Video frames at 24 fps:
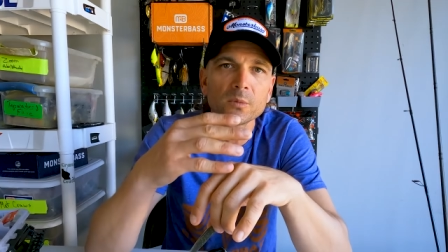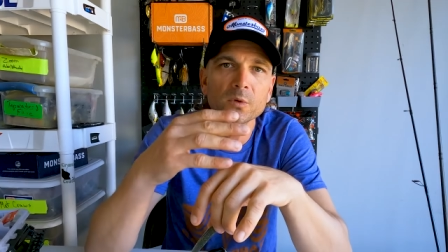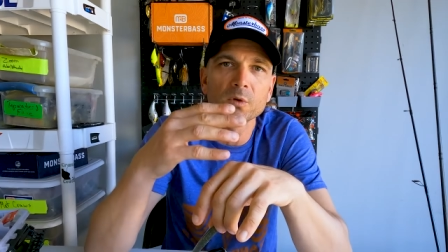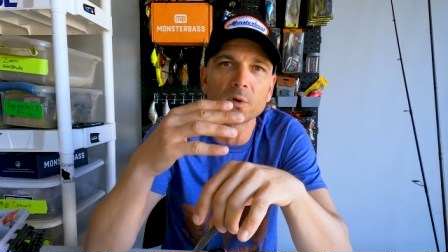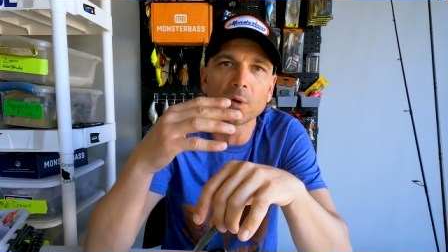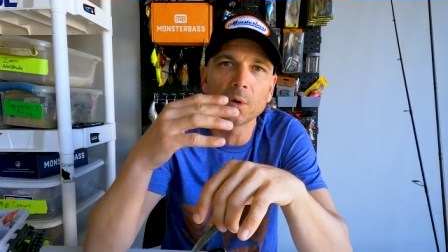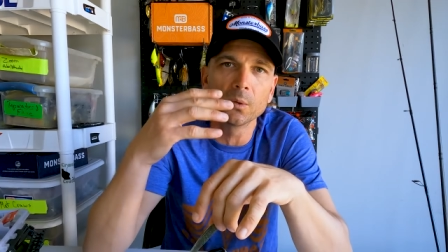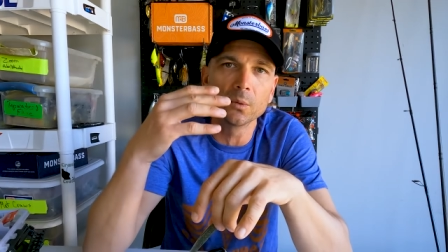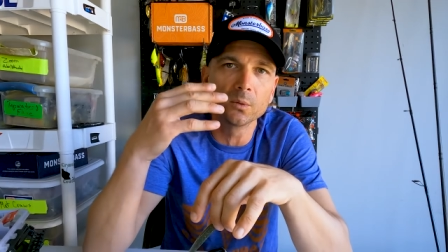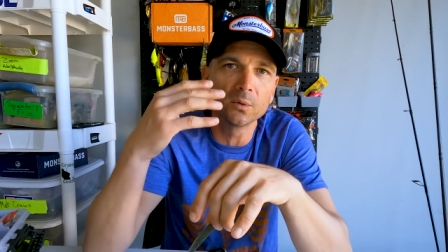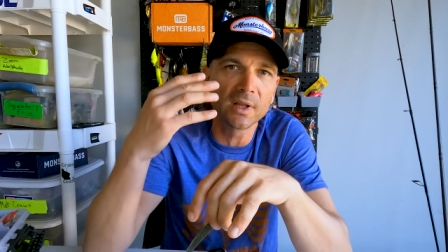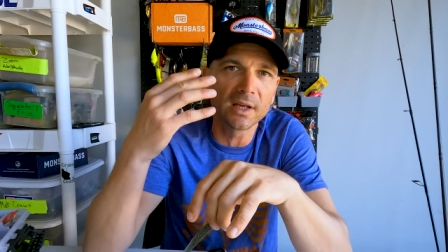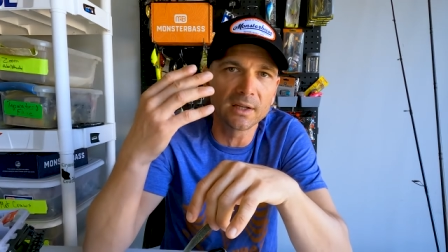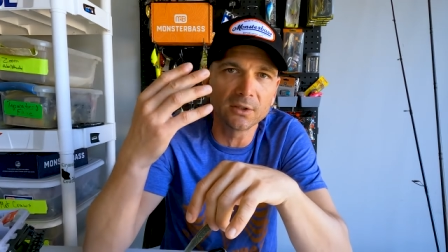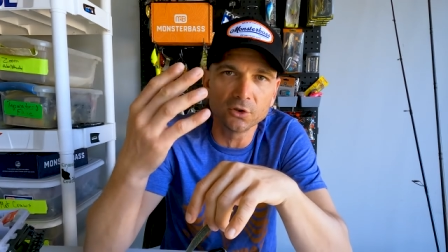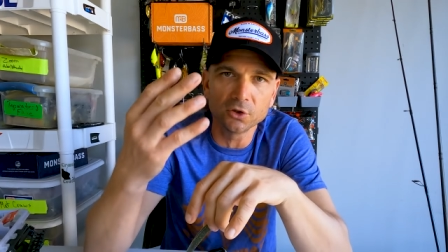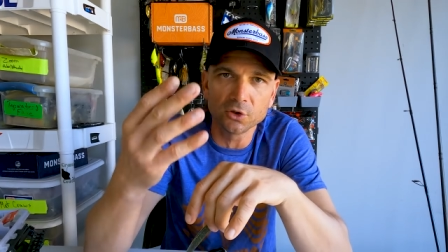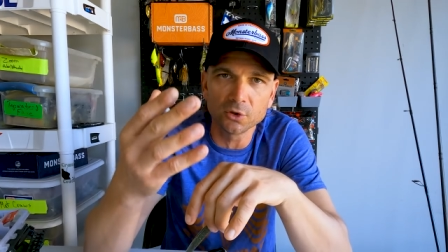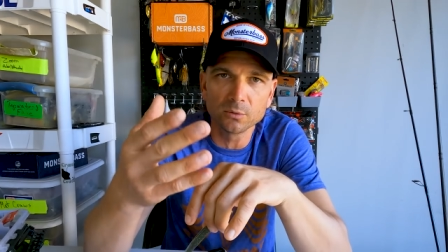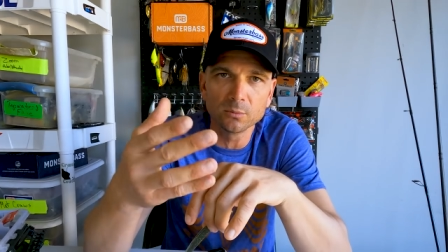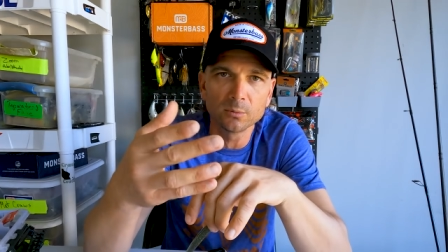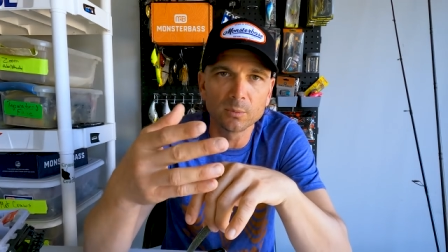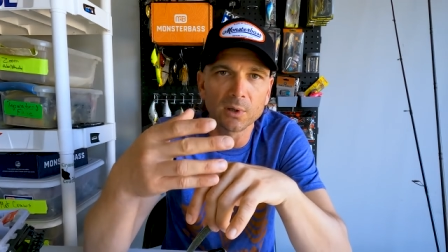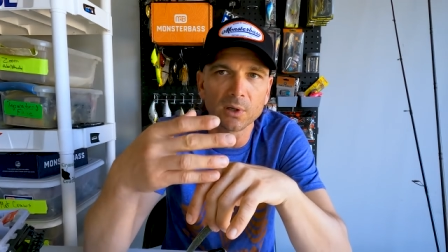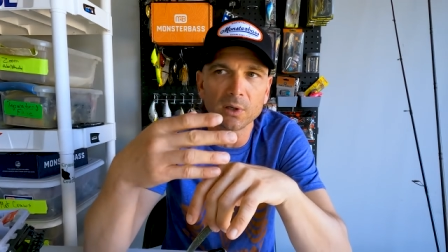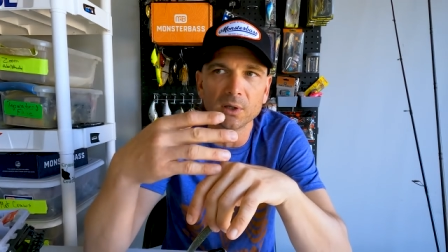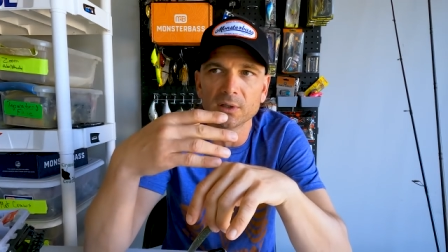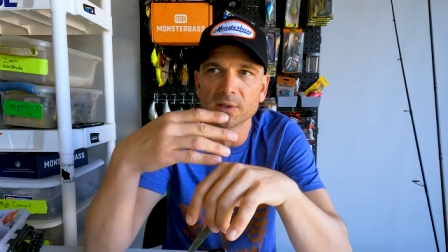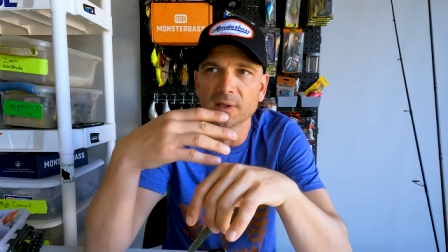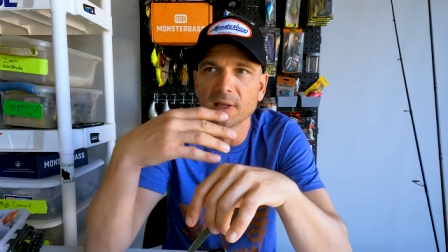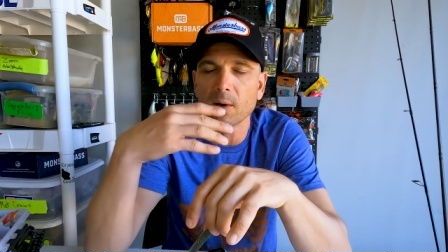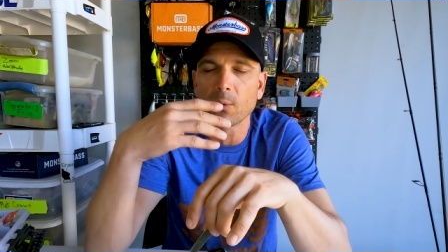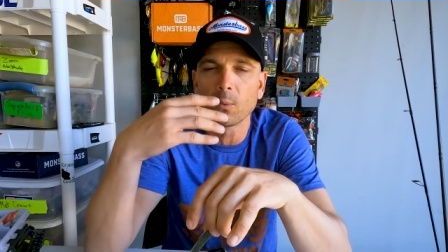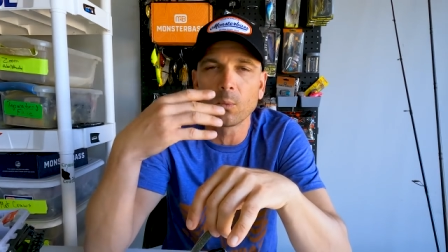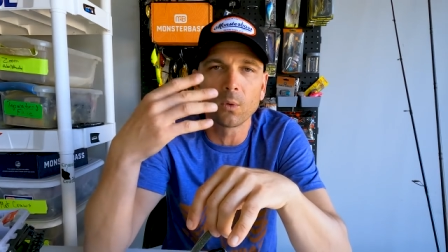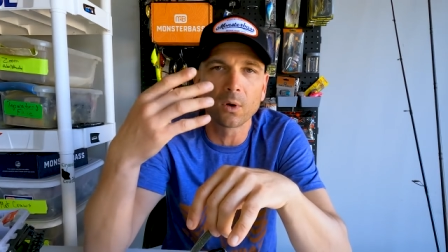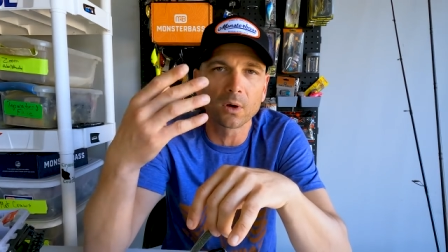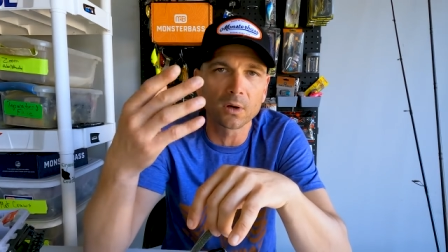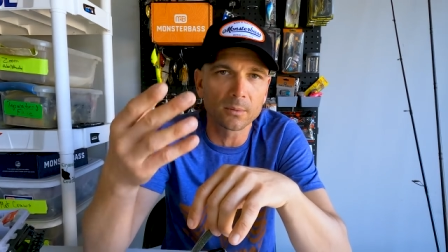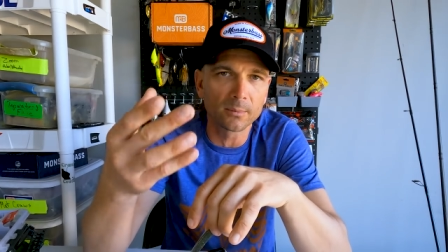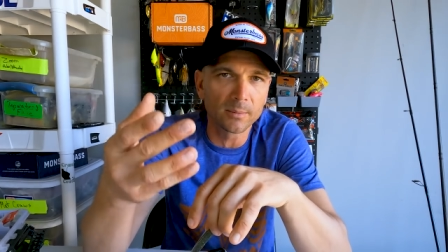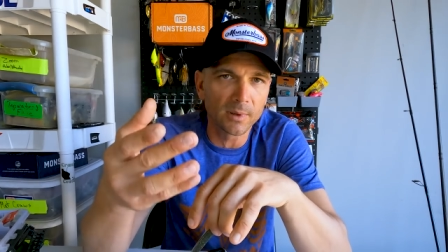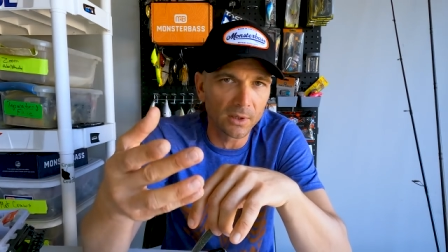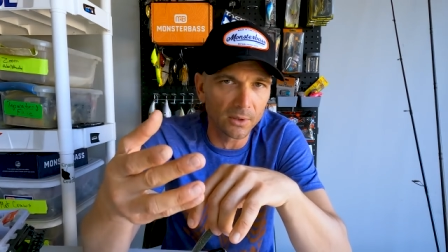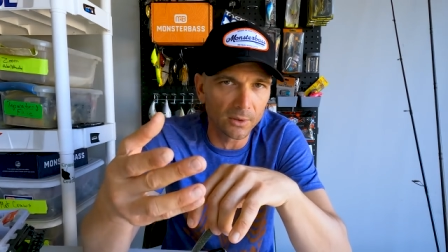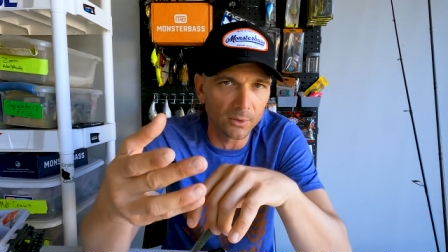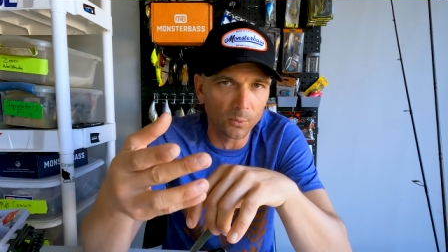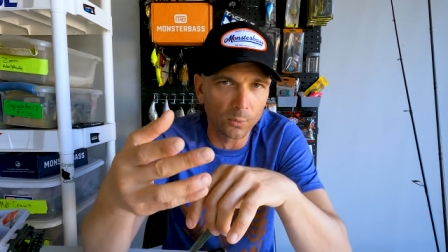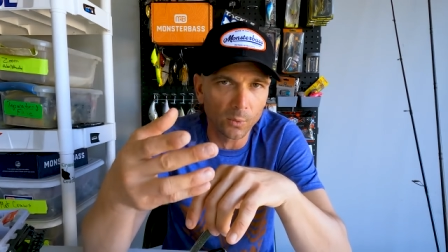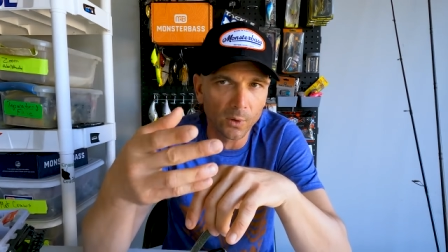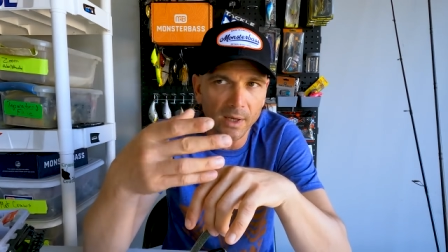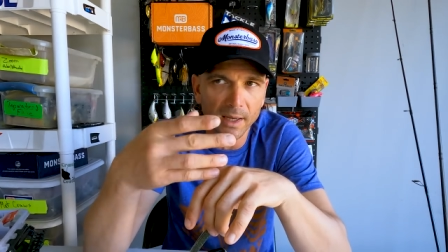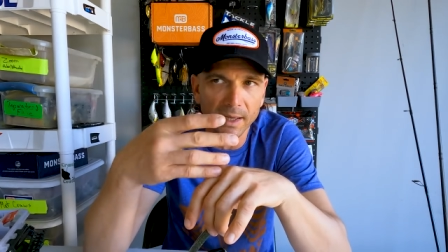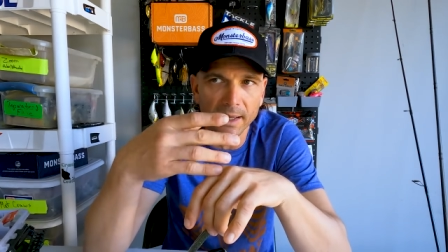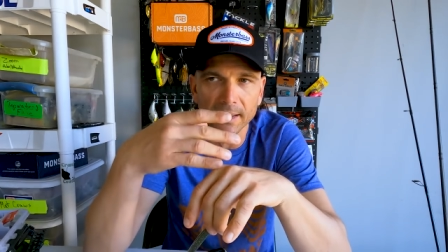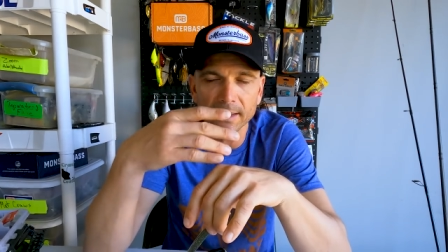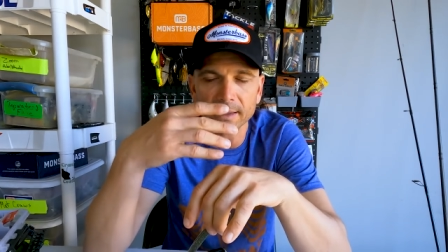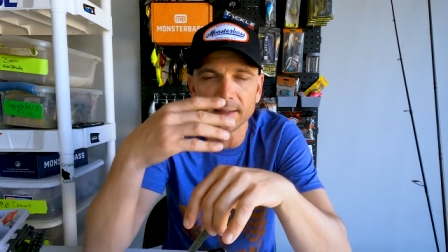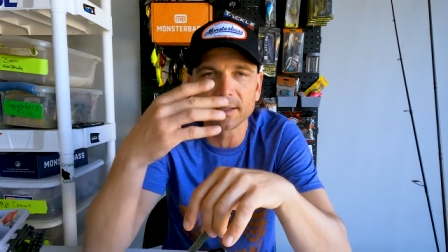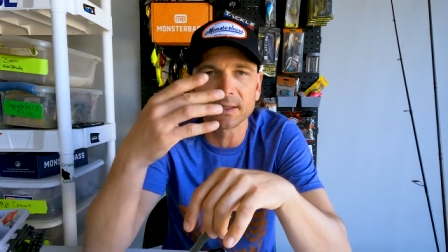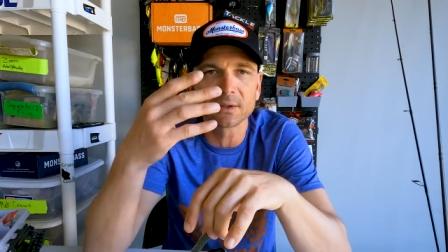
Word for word: so that June bug, that watermelon red,